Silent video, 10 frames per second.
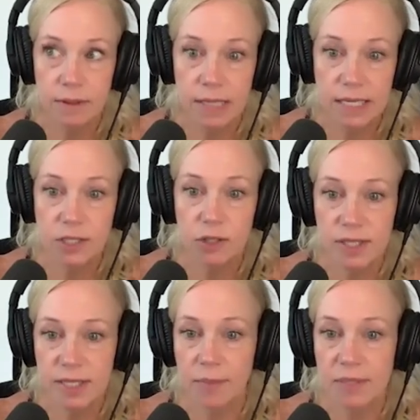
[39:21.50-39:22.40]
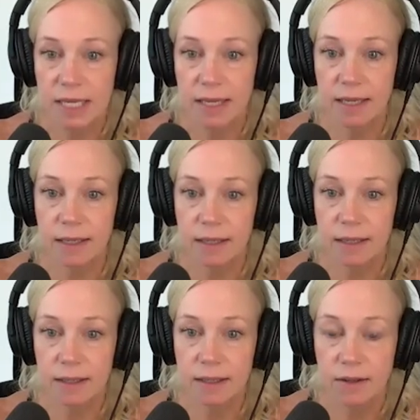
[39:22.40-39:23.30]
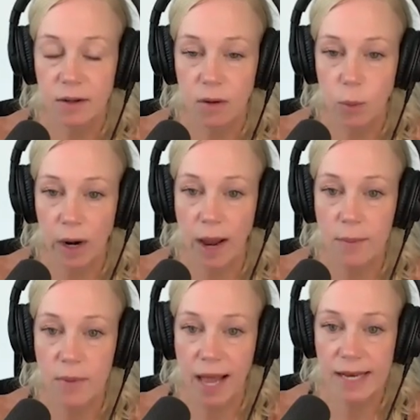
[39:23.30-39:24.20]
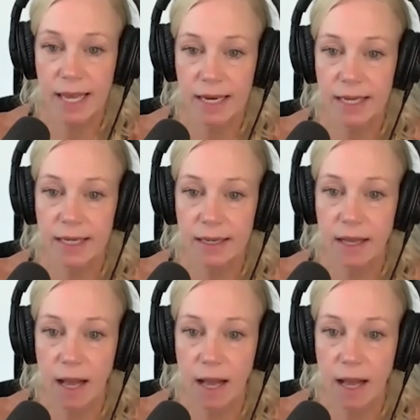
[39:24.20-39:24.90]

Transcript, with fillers: intercepting where I'm not getting,